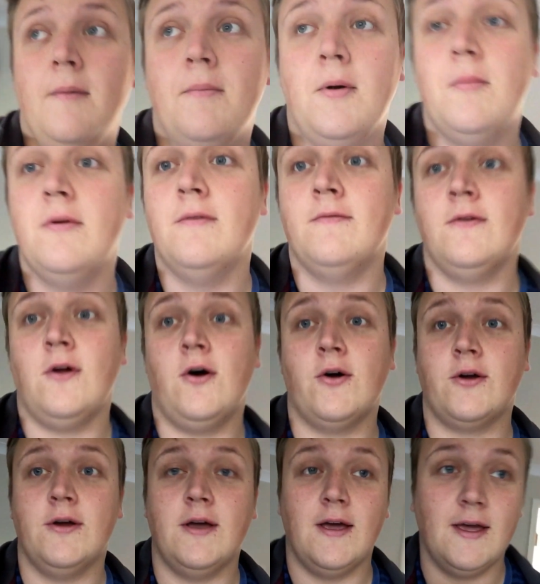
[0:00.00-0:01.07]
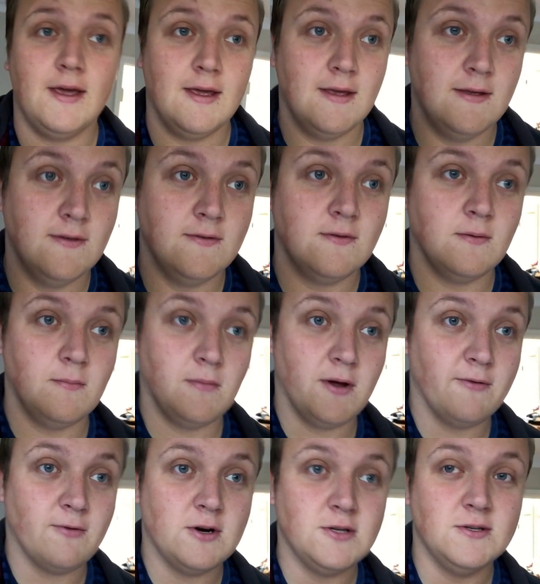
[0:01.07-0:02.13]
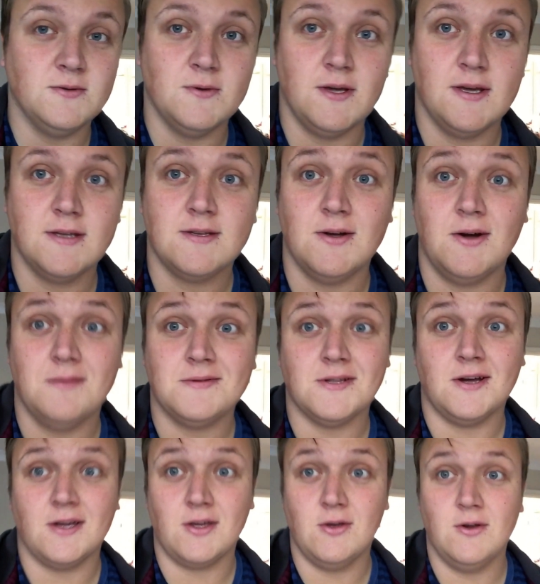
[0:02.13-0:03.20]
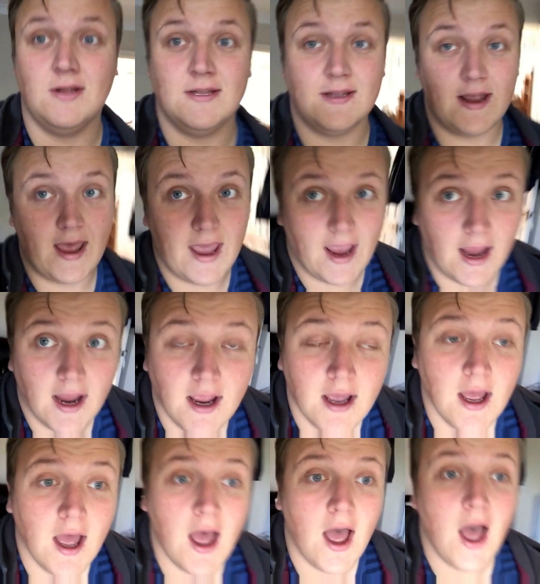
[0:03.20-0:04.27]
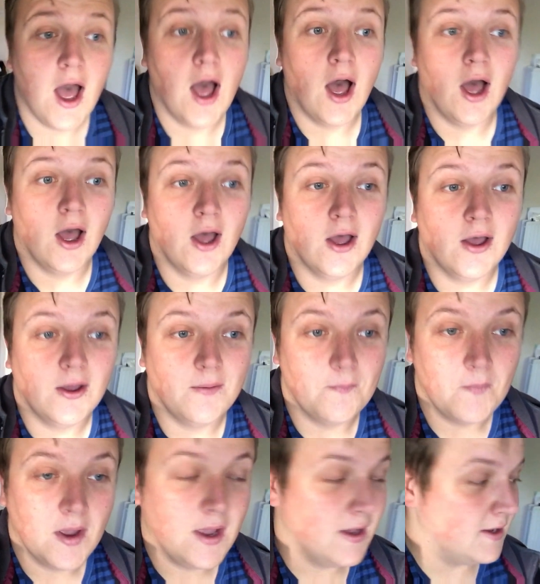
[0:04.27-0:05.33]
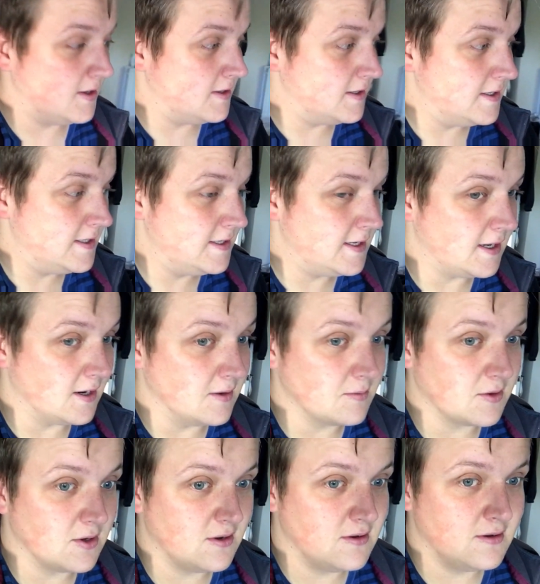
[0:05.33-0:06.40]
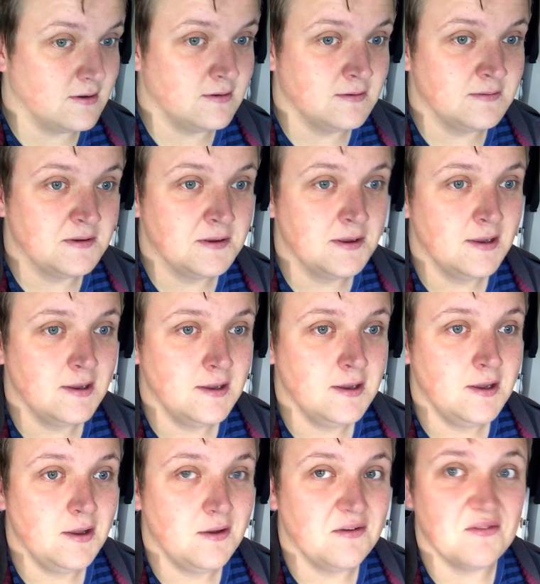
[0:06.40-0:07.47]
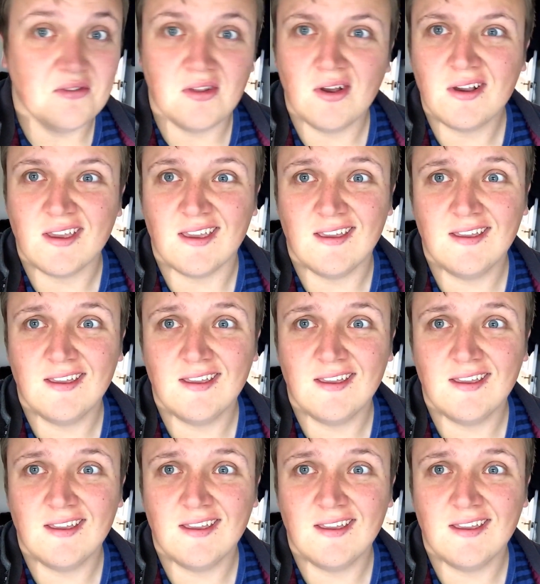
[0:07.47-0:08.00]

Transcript: popular vlog is my freshers week, so I'm starting uni today, um, and I'm gonna vlog it.